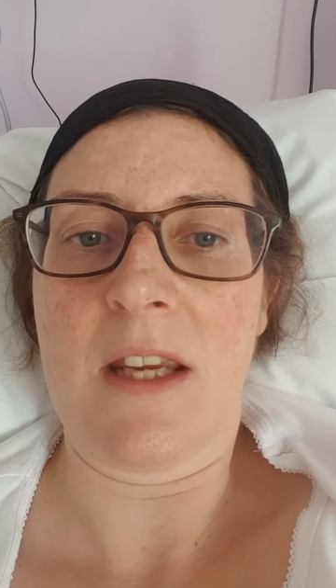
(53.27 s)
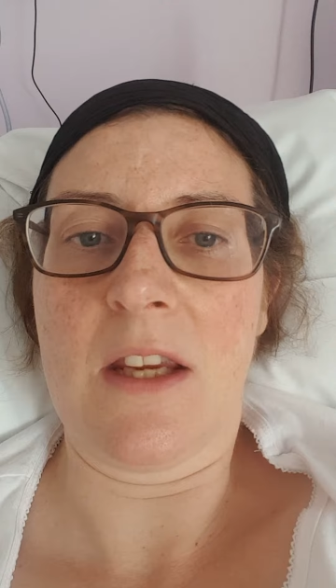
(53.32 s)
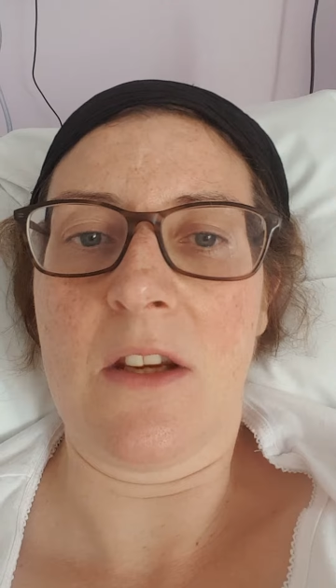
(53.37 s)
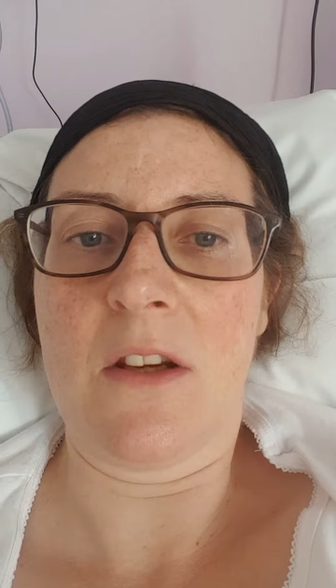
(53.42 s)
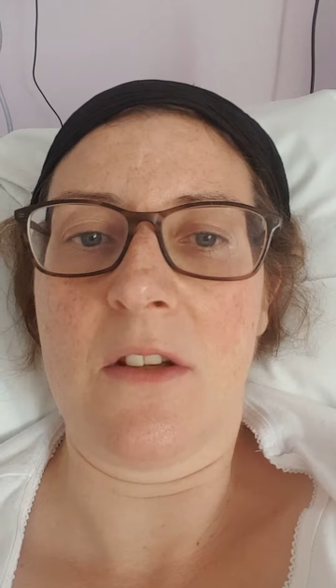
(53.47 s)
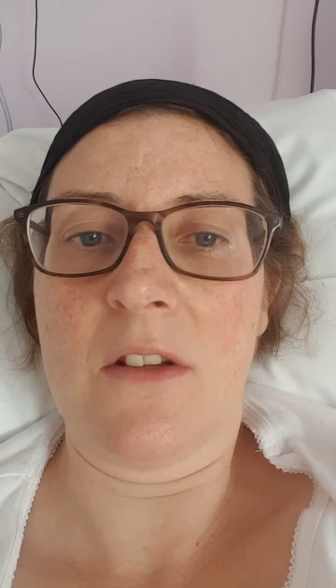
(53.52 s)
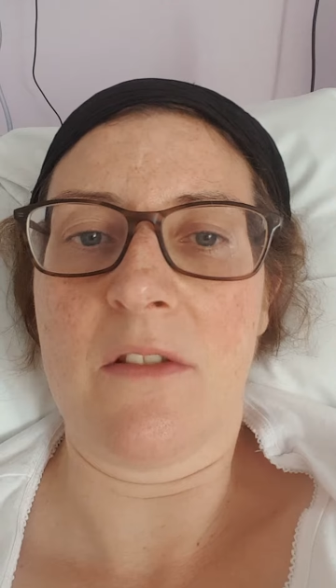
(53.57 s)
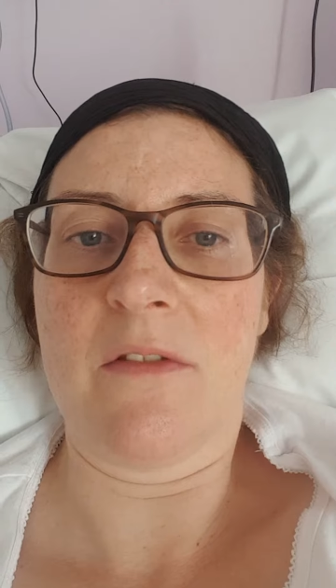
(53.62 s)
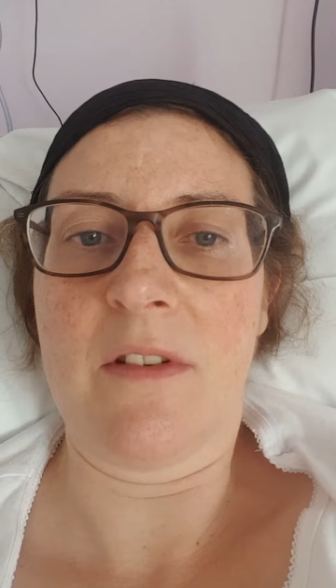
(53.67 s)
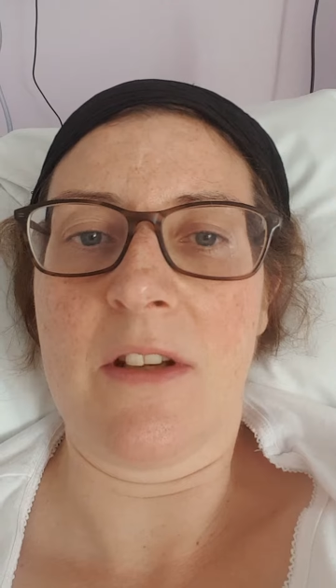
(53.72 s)
it
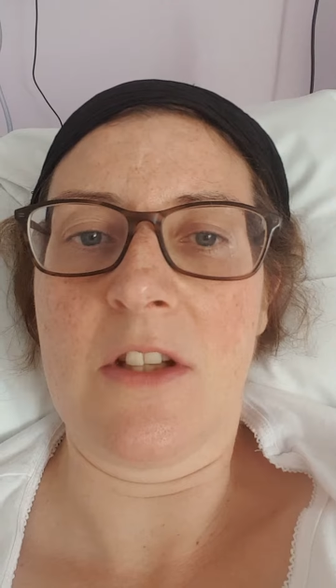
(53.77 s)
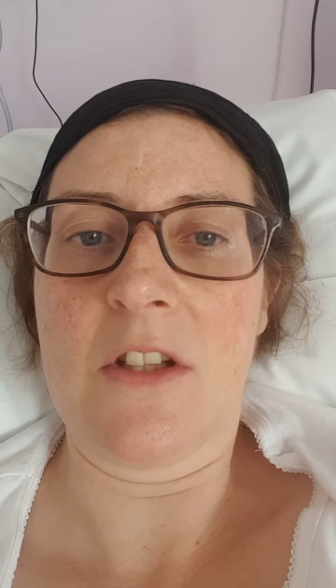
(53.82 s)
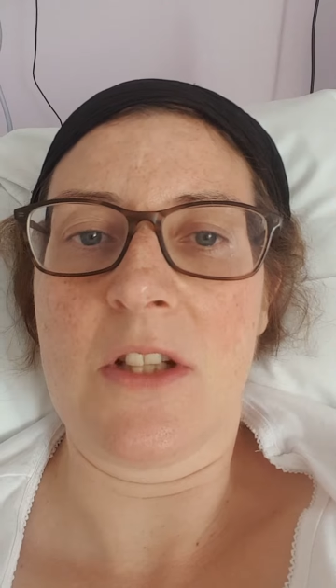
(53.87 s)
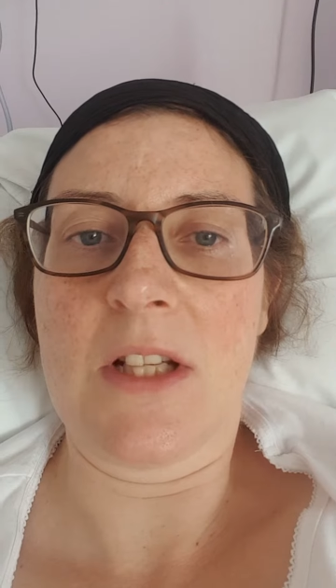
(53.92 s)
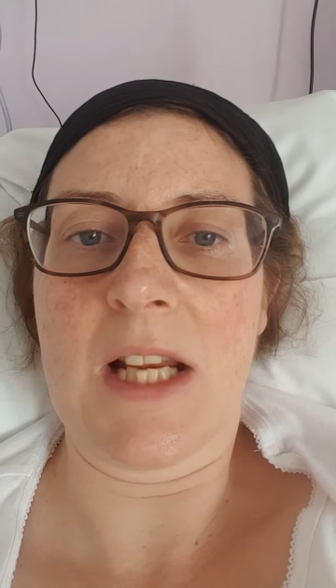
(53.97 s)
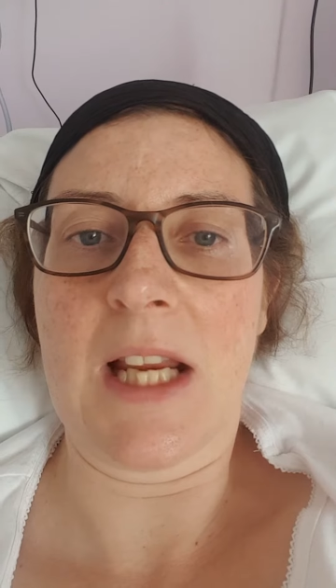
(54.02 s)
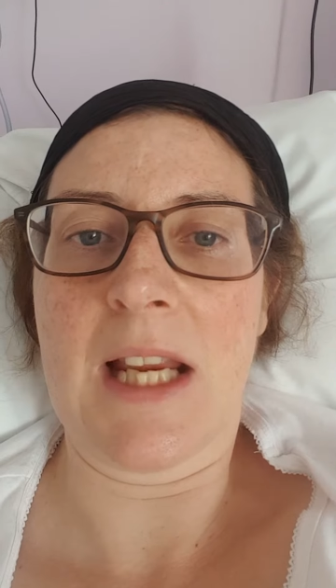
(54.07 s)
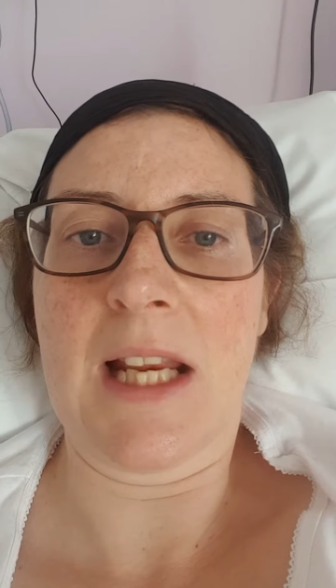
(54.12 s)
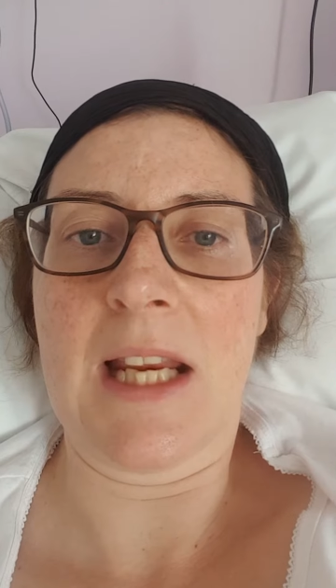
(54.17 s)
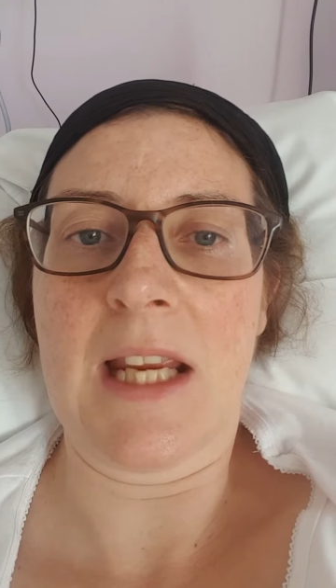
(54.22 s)
could
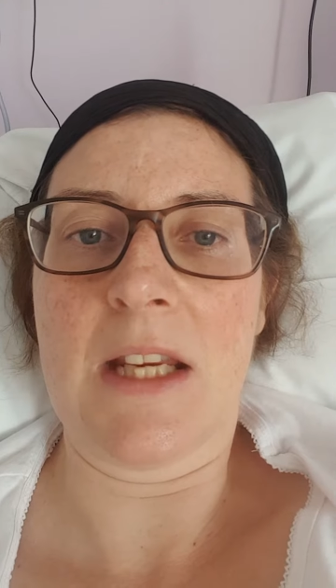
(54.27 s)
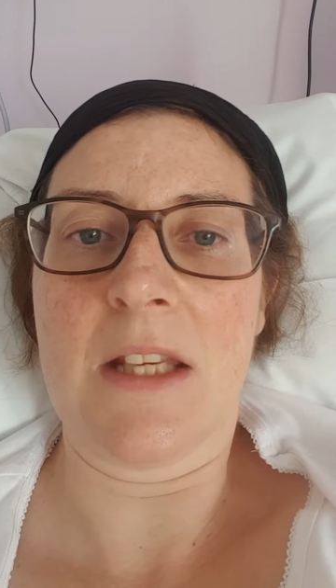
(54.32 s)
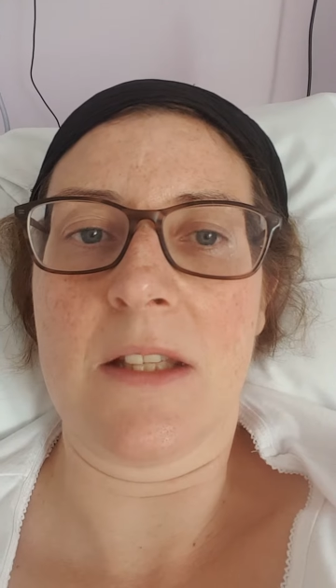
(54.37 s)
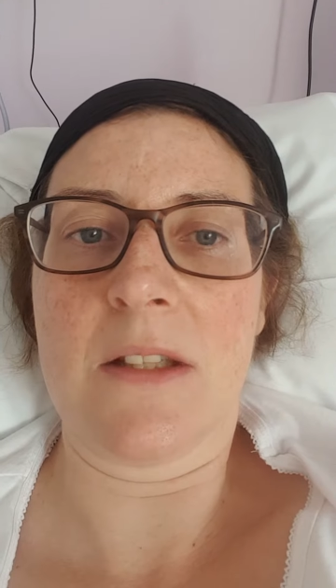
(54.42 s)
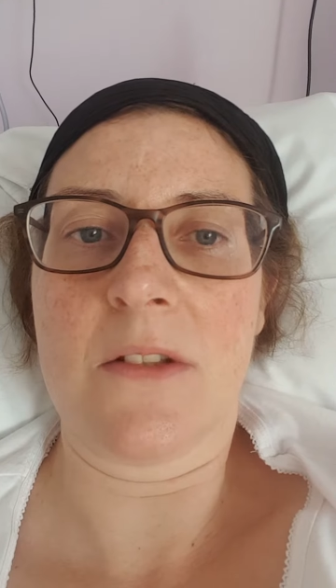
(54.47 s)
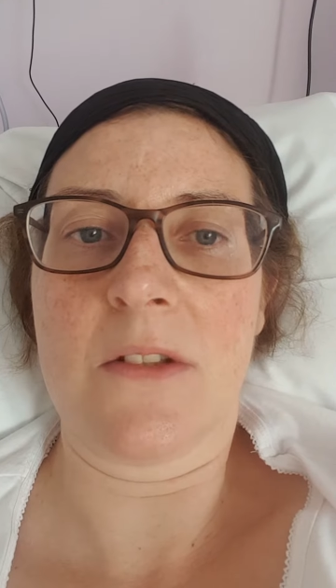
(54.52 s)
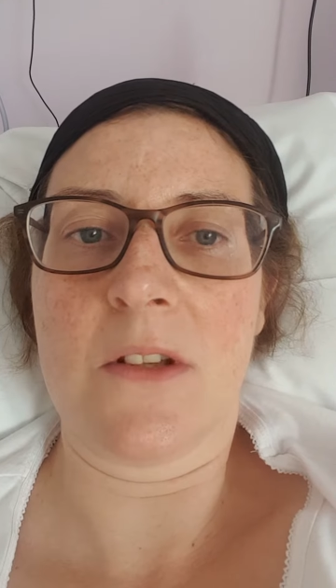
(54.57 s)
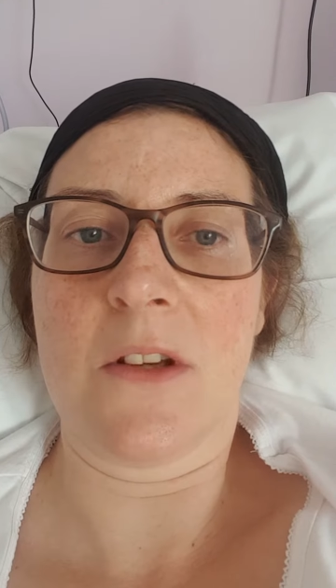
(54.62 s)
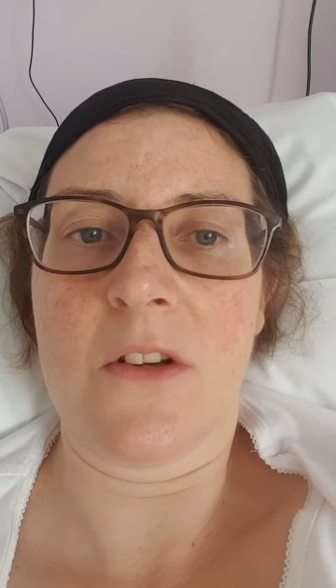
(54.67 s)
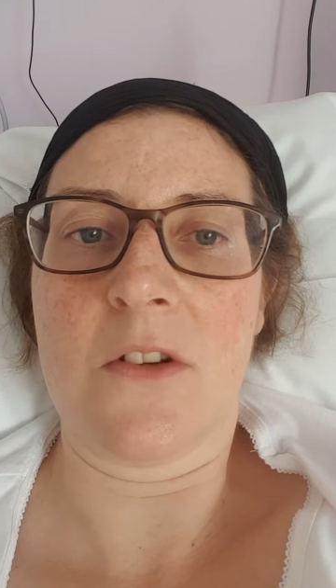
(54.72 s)
eventually lead to
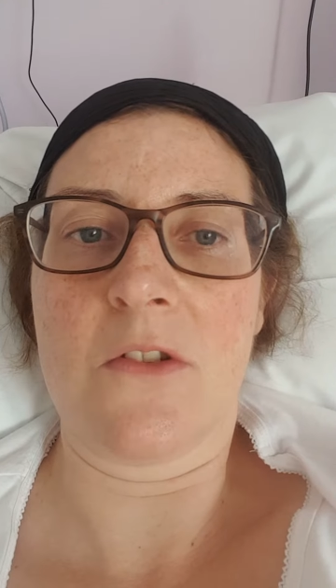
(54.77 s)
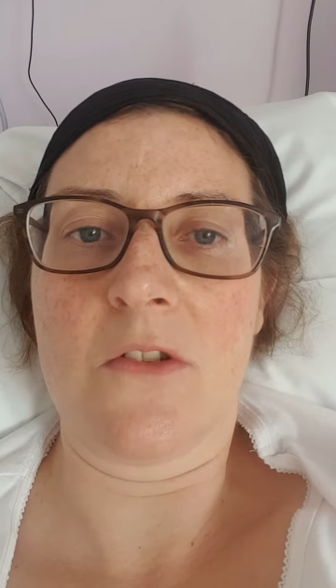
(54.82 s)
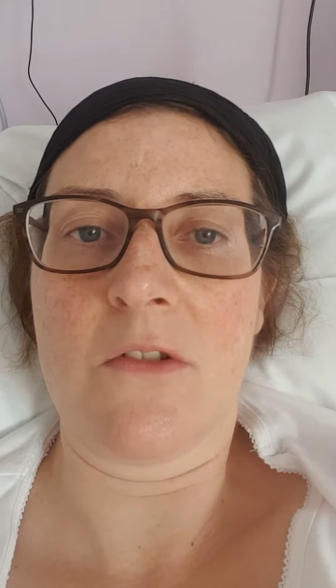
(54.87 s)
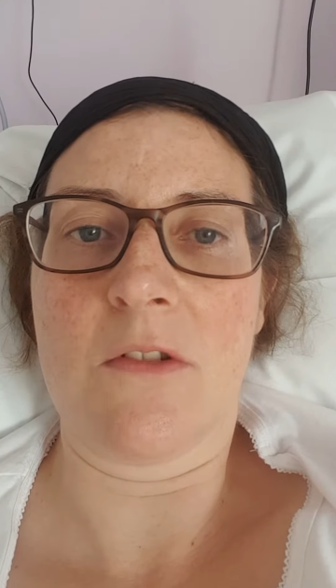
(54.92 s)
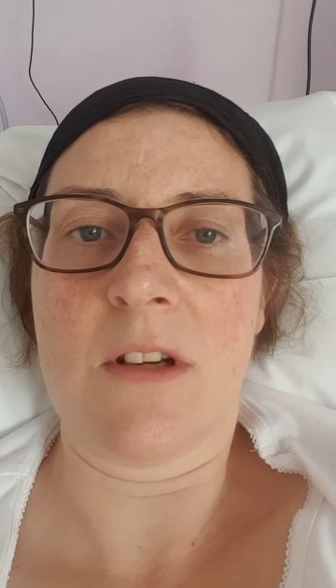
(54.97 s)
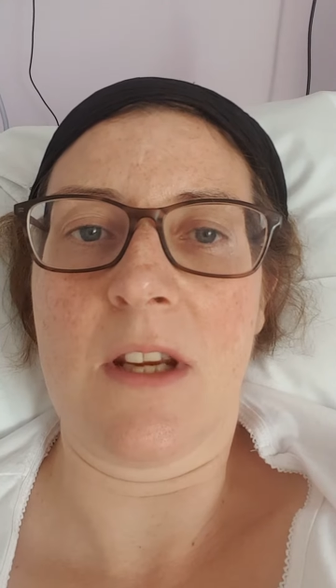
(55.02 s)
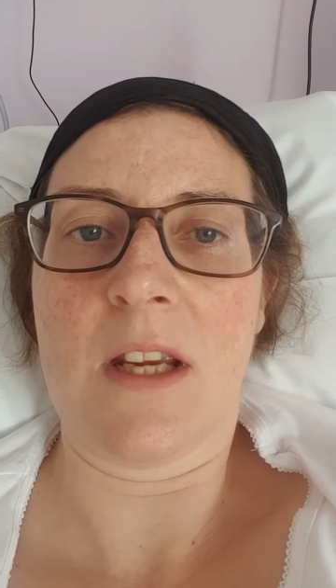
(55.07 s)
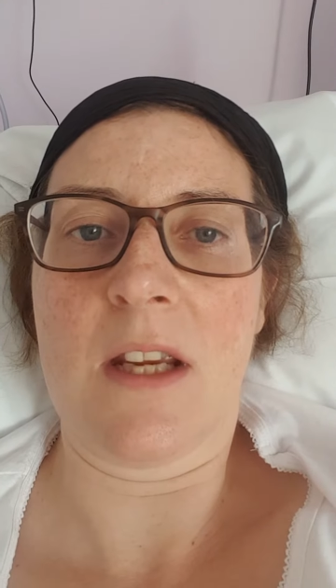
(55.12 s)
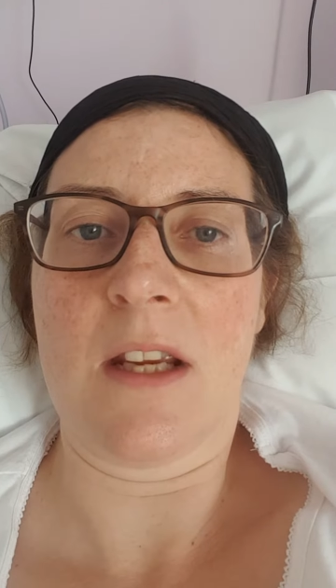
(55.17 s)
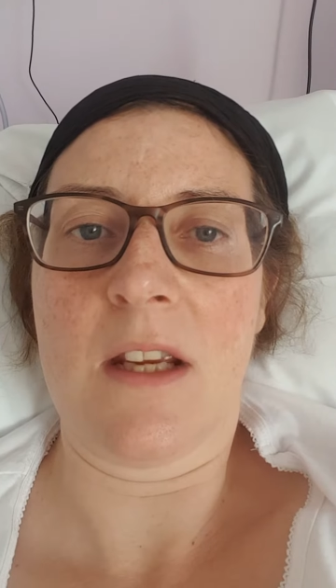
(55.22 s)

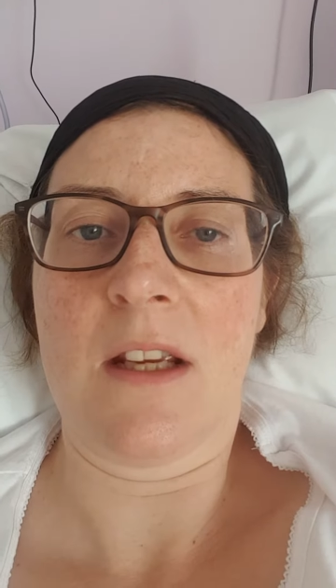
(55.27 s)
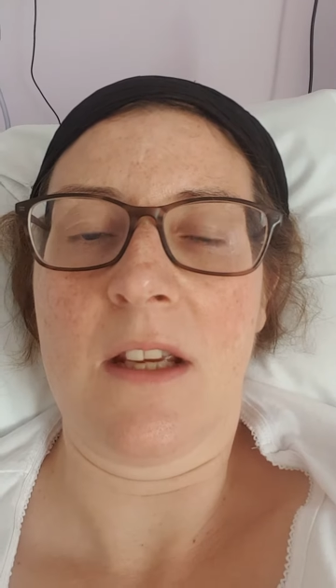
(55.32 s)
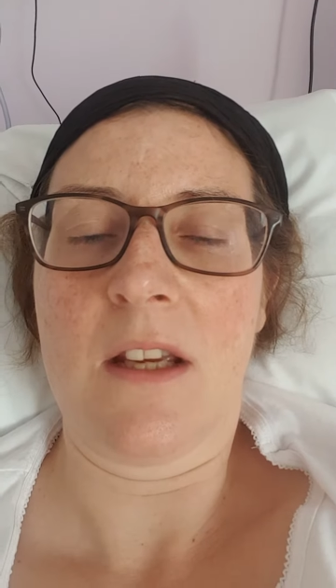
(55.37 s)
surgery,